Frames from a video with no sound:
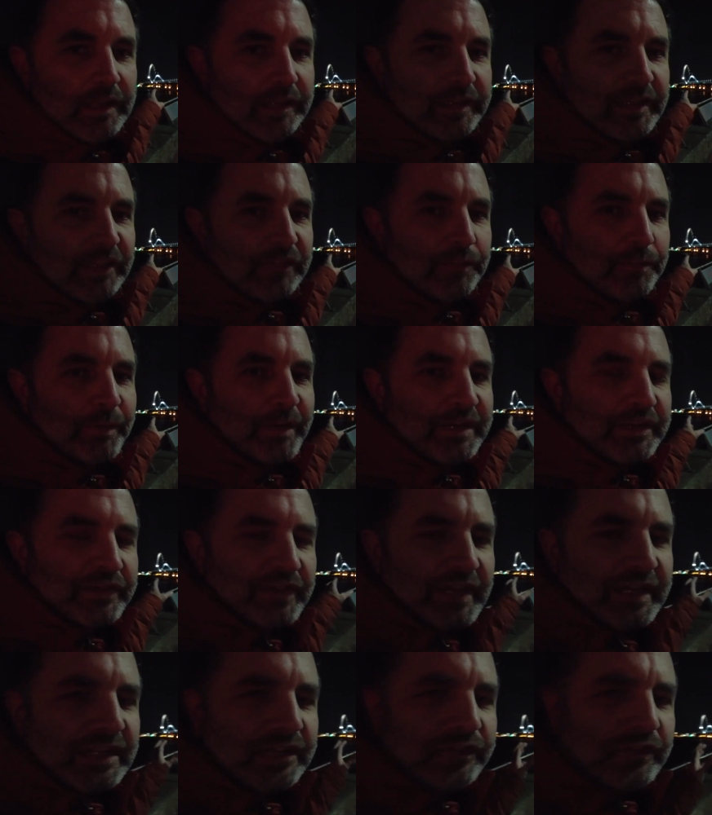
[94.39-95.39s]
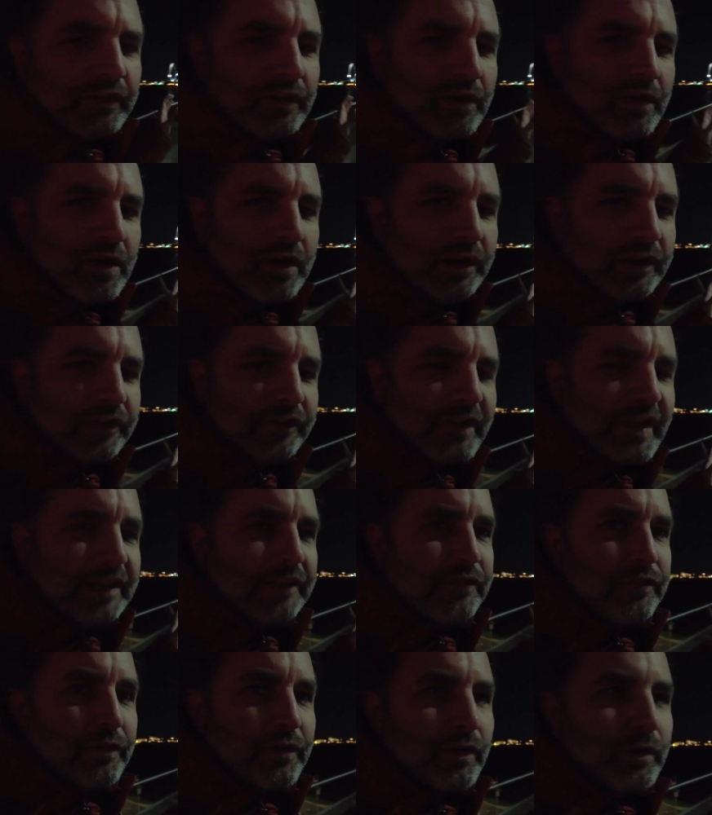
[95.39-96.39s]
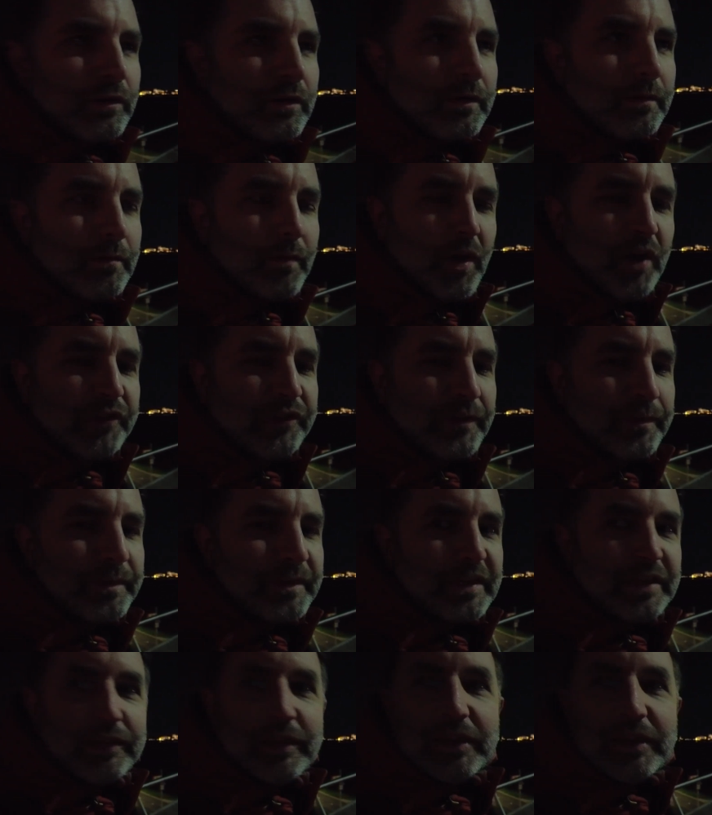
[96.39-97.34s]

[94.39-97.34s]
this bridge, and it's an architectural masterpiece.